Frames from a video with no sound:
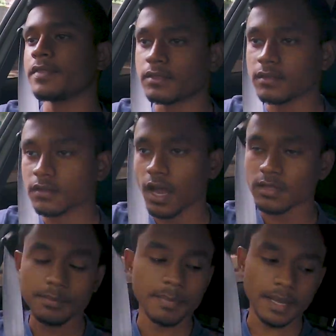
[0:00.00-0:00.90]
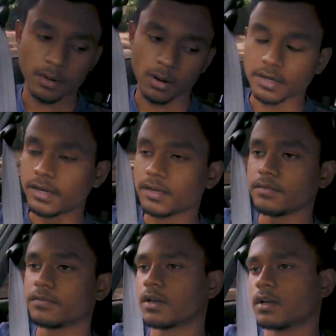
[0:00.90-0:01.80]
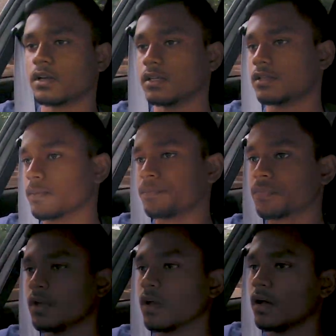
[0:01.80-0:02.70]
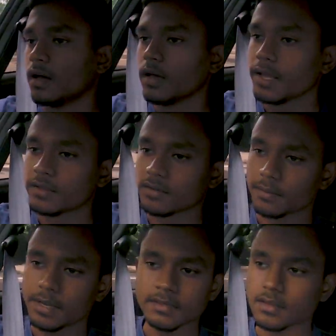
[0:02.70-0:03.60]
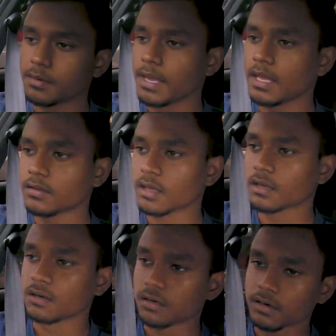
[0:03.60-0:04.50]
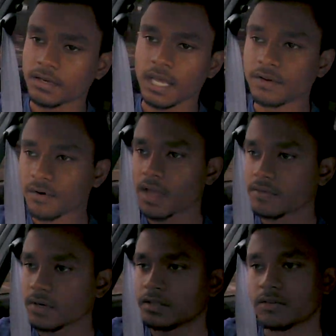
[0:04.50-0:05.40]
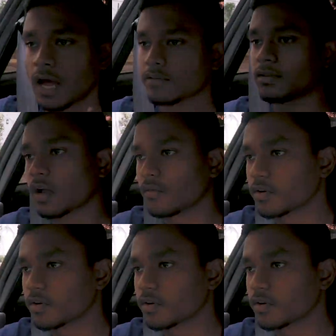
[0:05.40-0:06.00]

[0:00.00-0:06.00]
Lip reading: I think this car is a better alternative because it's an amazing daily driver. It's nice and